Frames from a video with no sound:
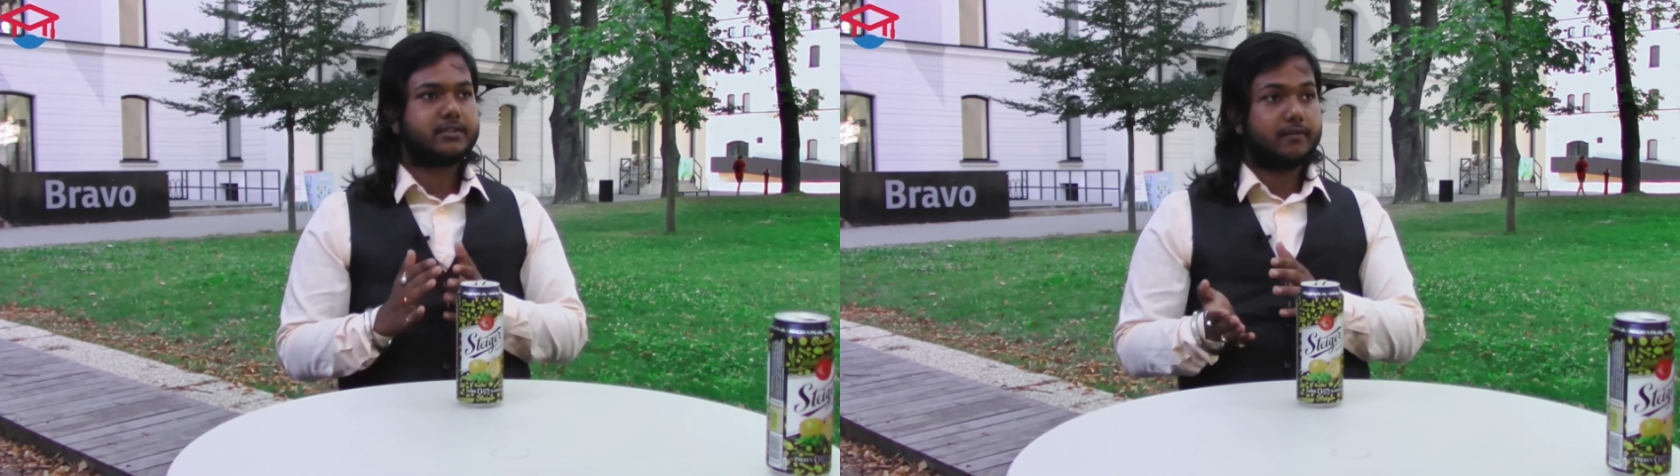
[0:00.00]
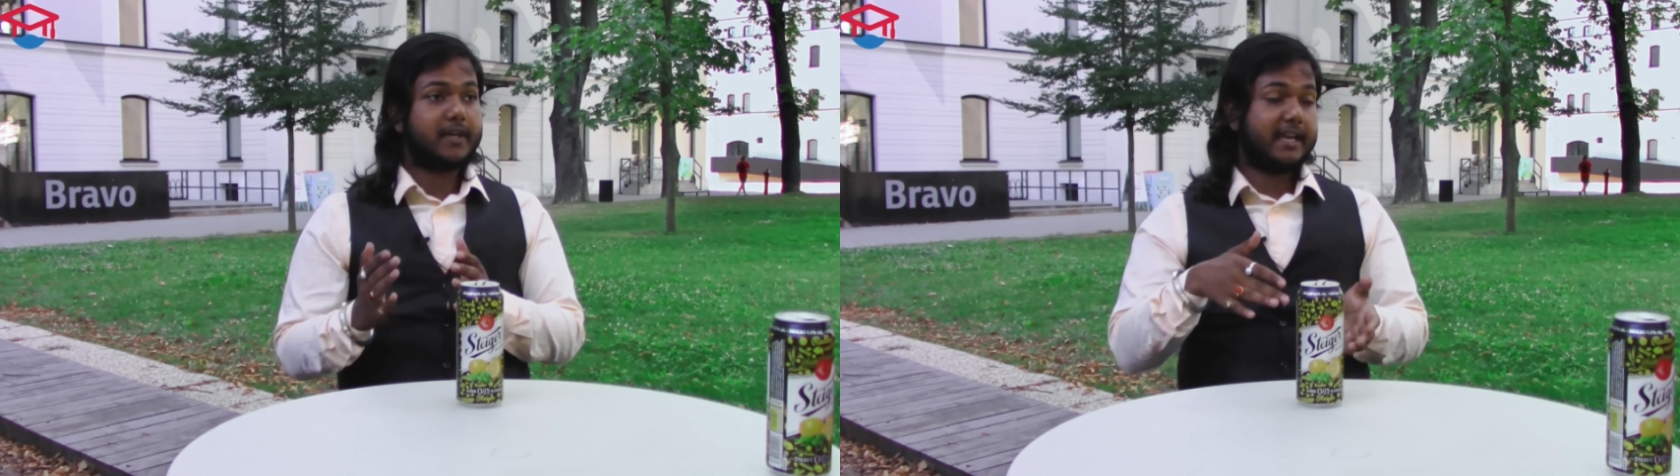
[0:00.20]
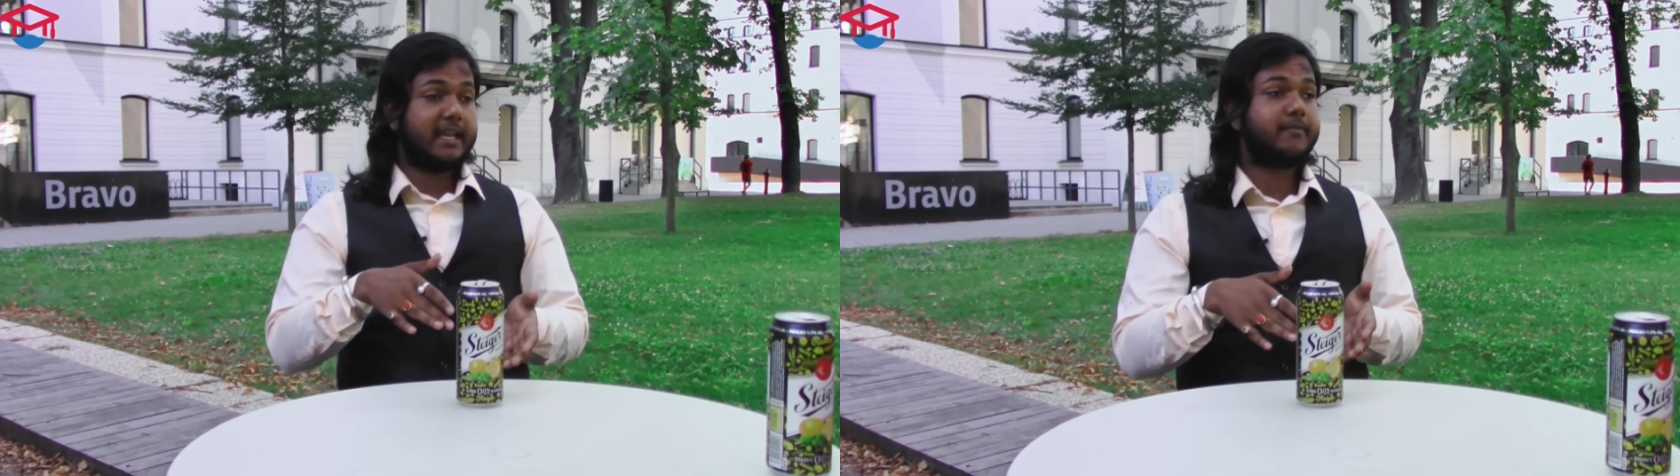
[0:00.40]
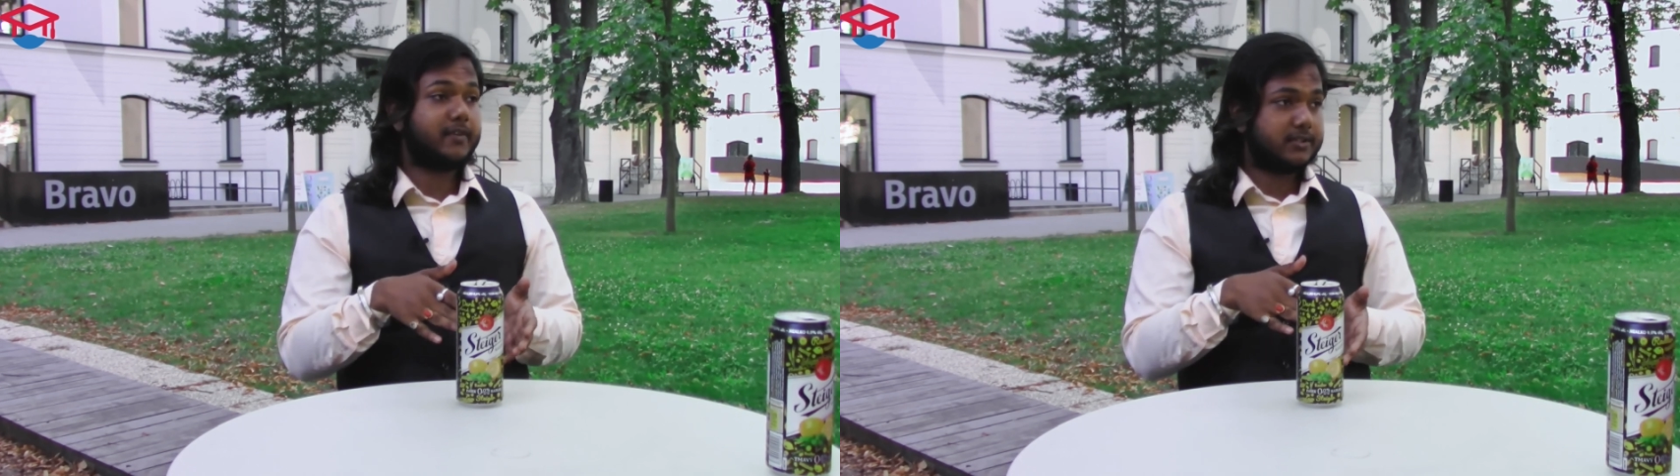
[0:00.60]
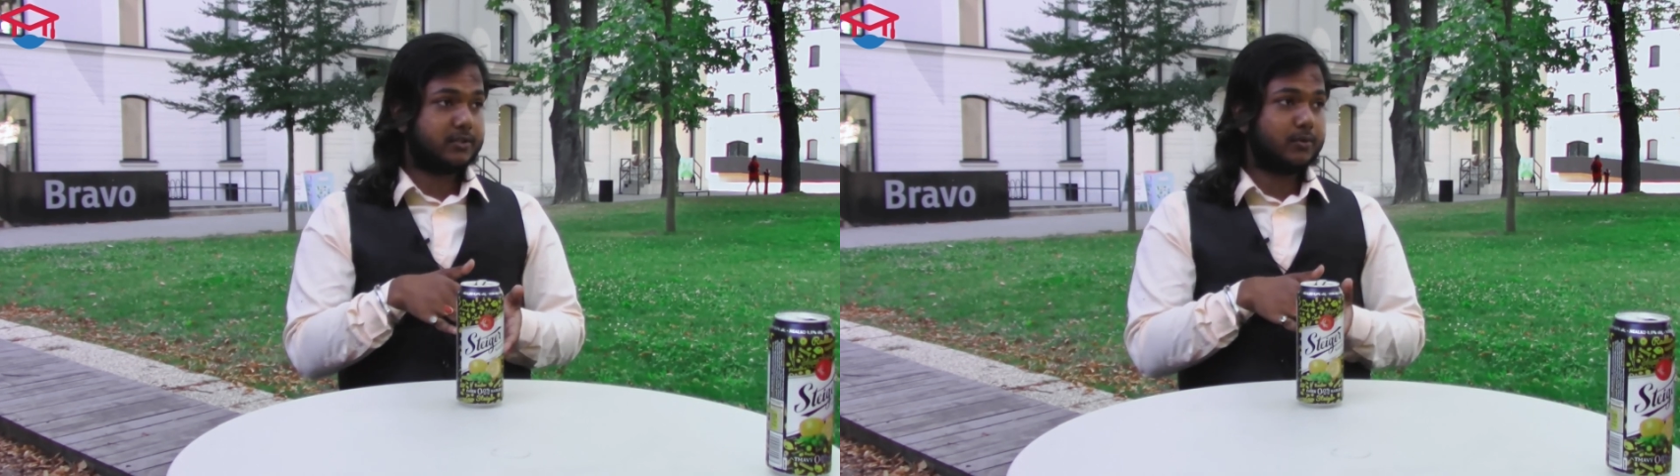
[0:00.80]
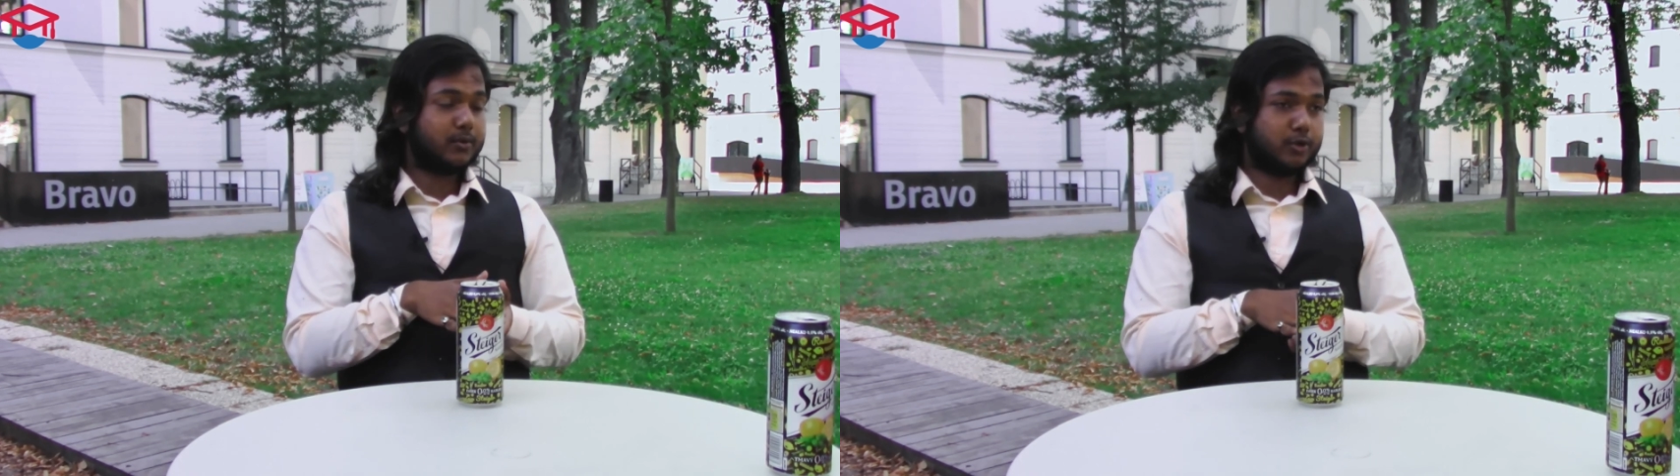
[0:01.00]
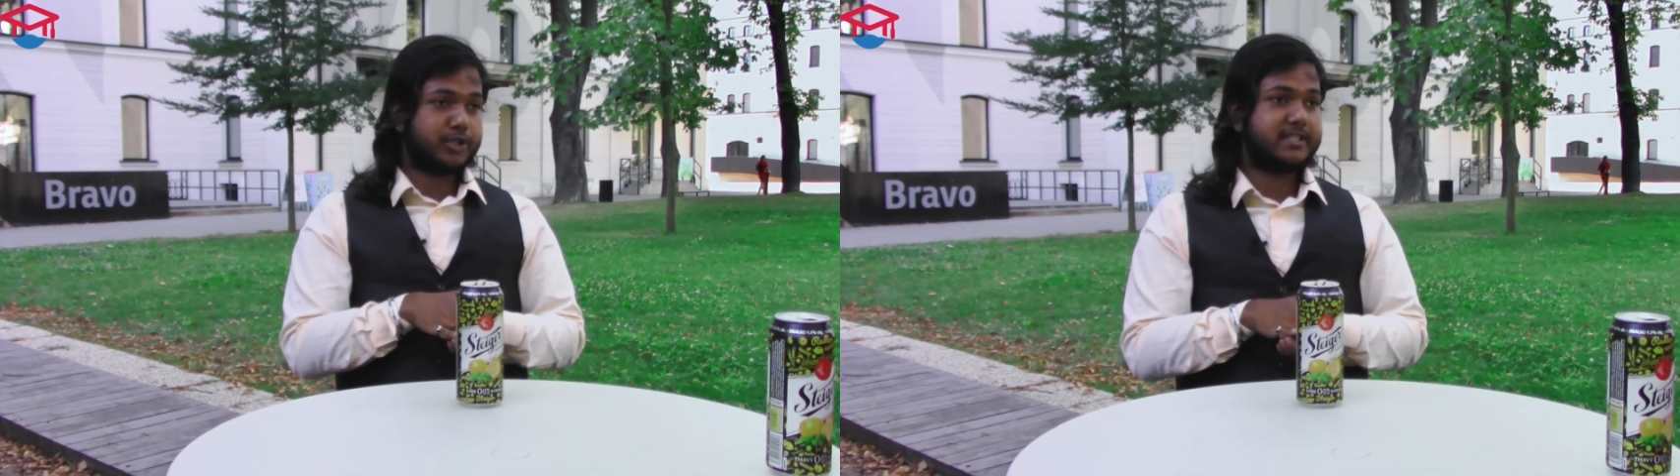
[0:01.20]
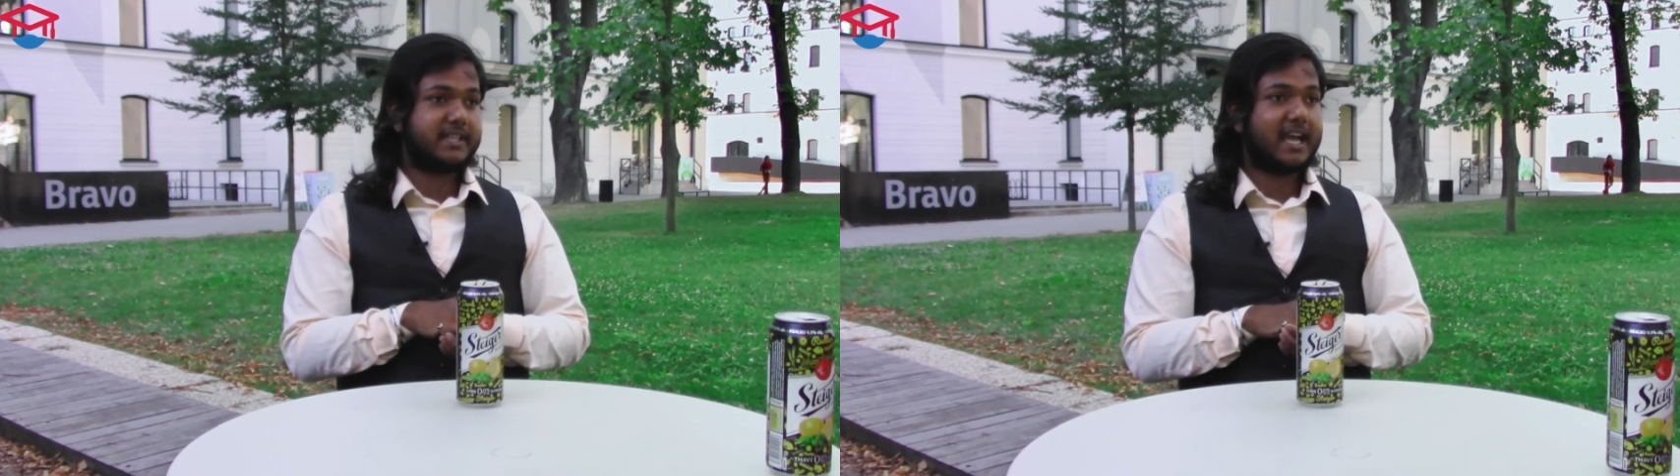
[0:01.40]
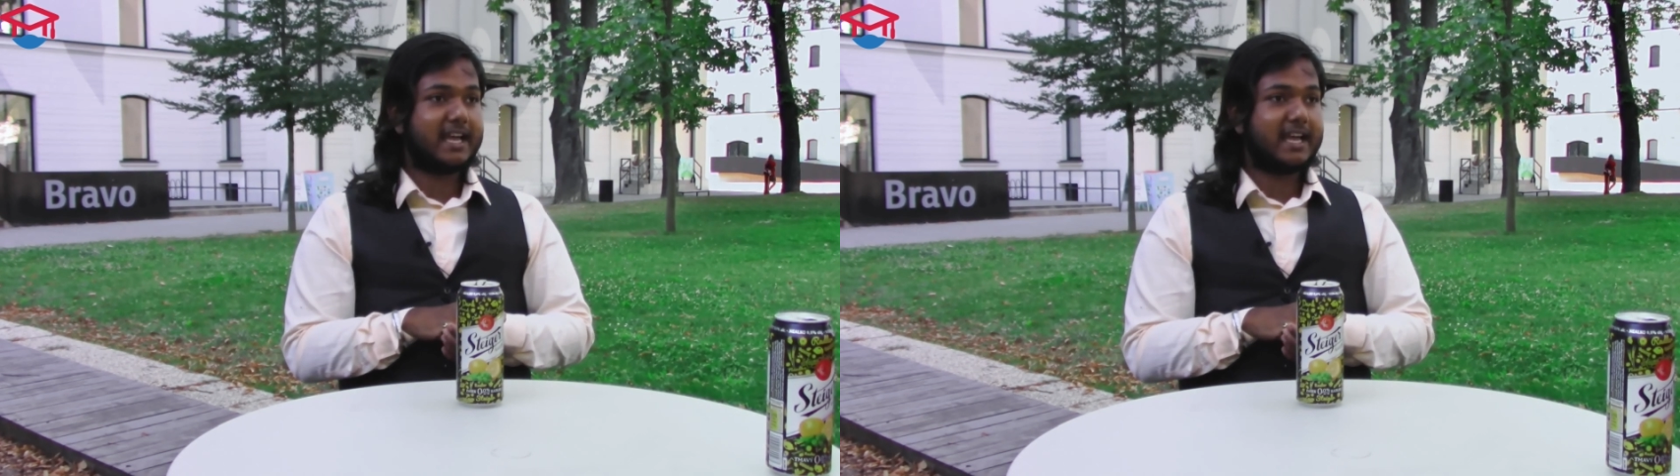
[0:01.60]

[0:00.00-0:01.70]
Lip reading: when I came first to Košice,